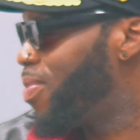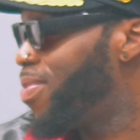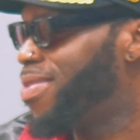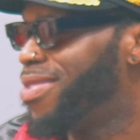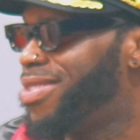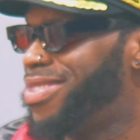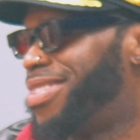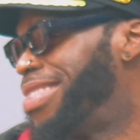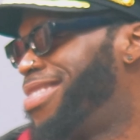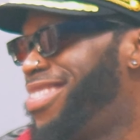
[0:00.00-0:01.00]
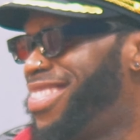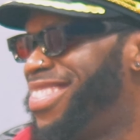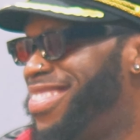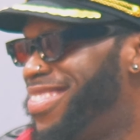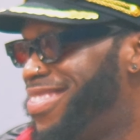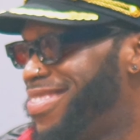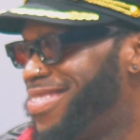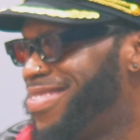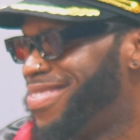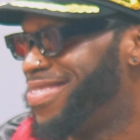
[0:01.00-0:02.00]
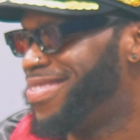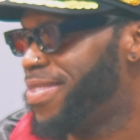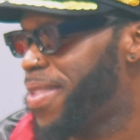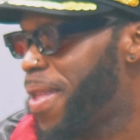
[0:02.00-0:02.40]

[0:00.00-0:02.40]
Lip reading: [no speech]